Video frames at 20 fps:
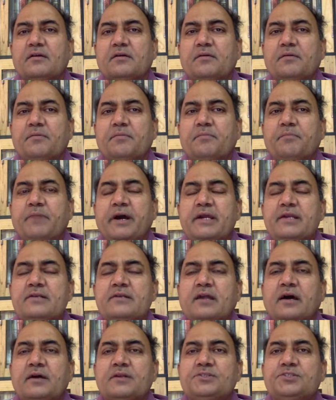might
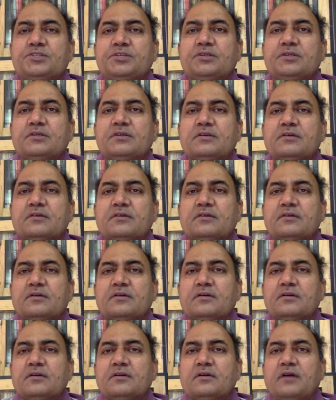not
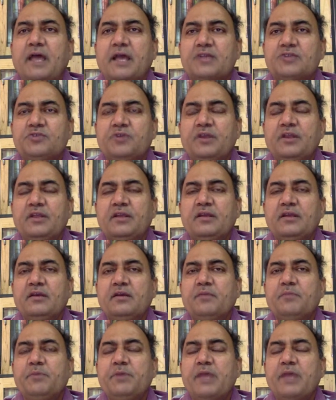actually
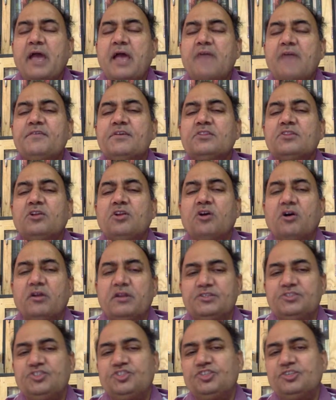be having the
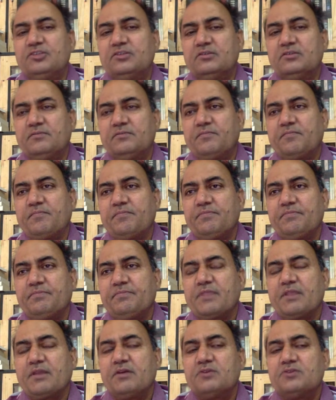knowledge.
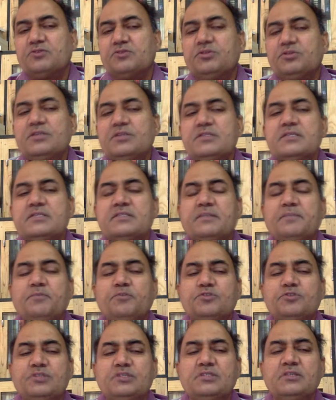So this is the
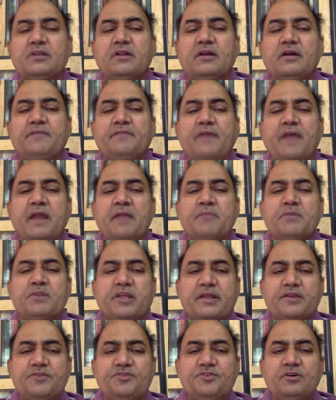position of Edmund
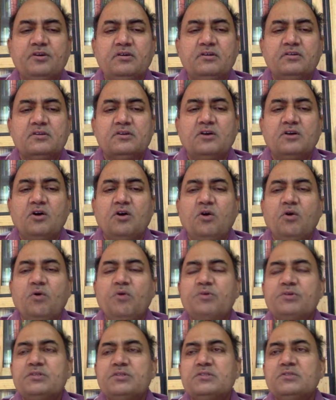Gettier,
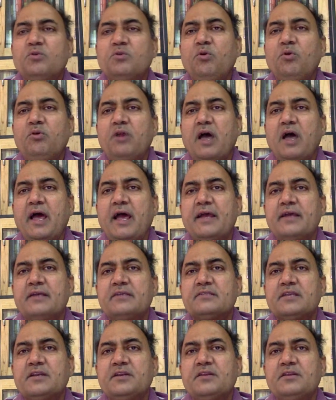which is known as
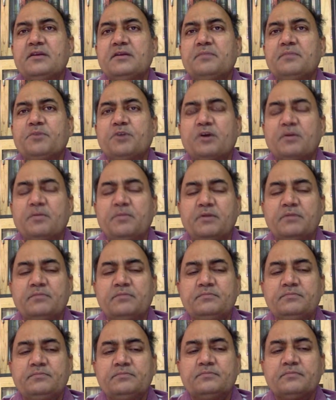Gettier problem.
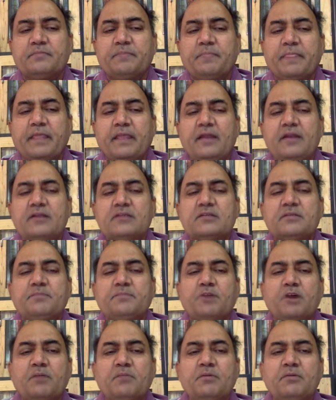It is a
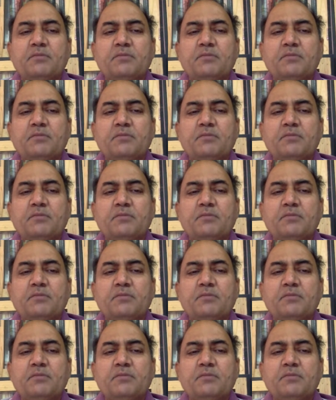problem